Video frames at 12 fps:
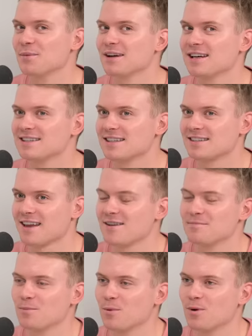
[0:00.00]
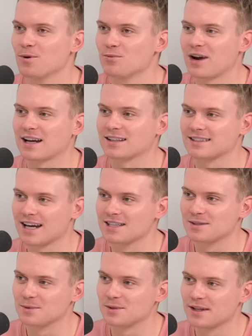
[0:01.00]
but his is like more
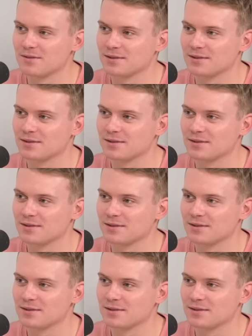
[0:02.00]
recognizable. I